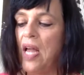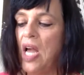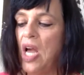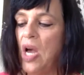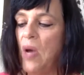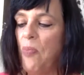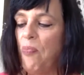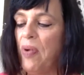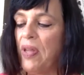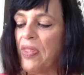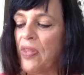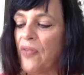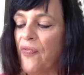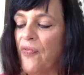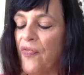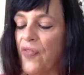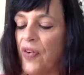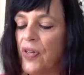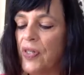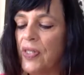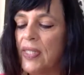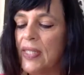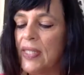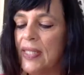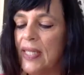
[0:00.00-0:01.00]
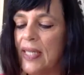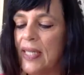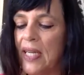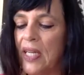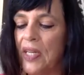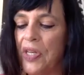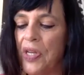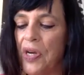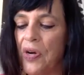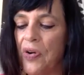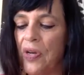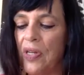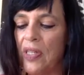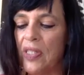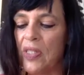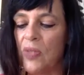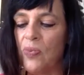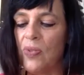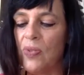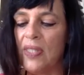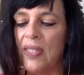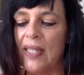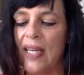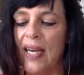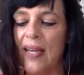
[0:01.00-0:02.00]
But the first thing I noticed
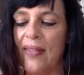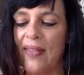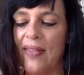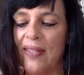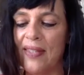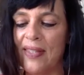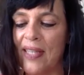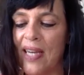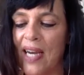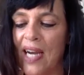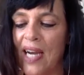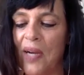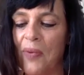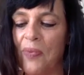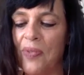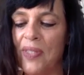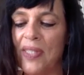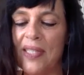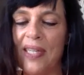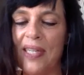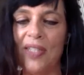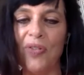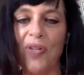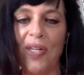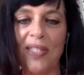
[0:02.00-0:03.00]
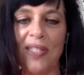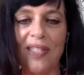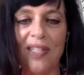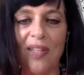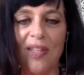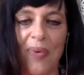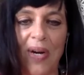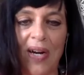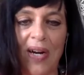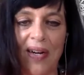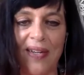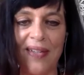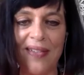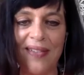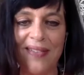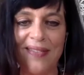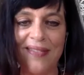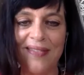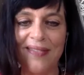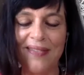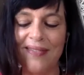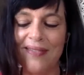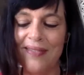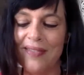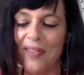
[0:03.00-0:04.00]
was that this guy was not dressing the part.
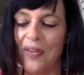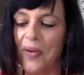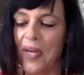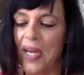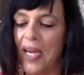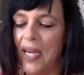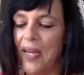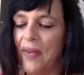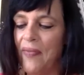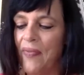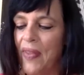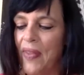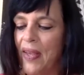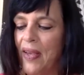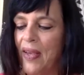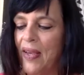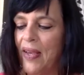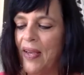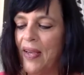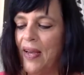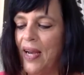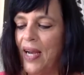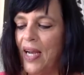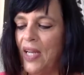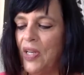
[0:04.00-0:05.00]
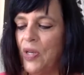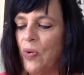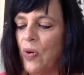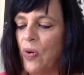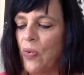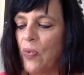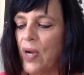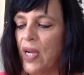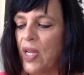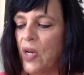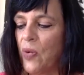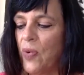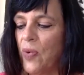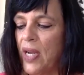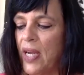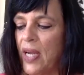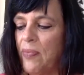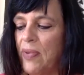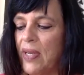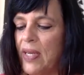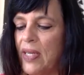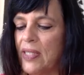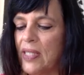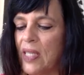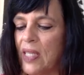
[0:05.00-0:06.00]
Okay. I knew it right away
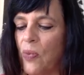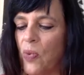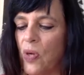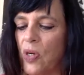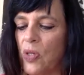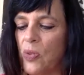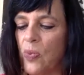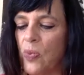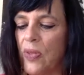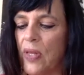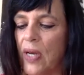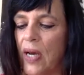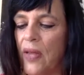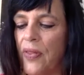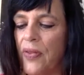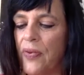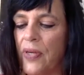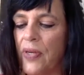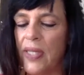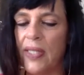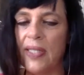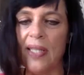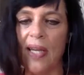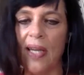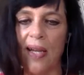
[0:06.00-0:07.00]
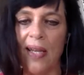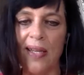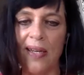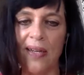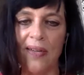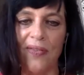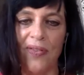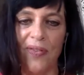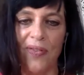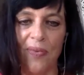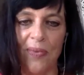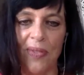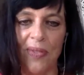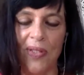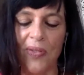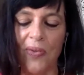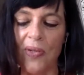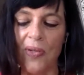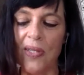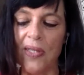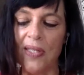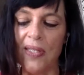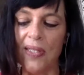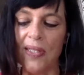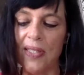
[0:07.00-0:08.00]
because I worked with other executives from his
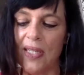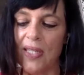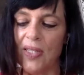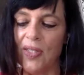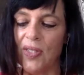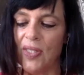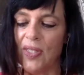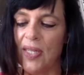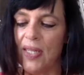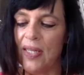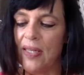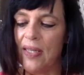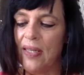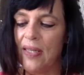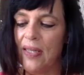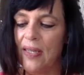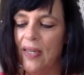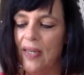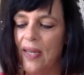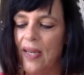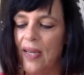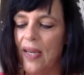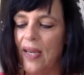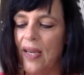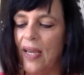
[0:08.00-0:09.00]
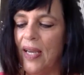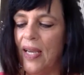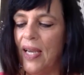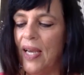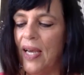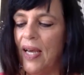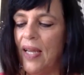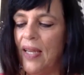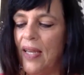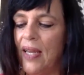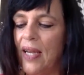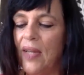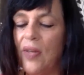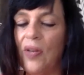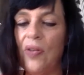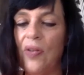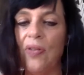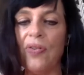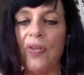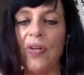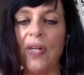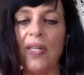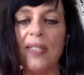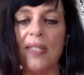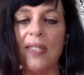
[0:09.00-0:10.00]
organization and I knew the
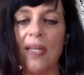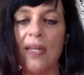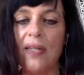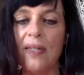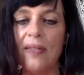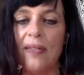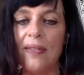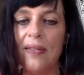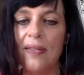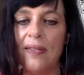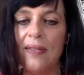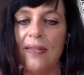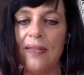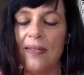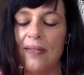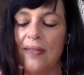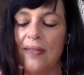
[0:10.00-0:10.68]
dress code. So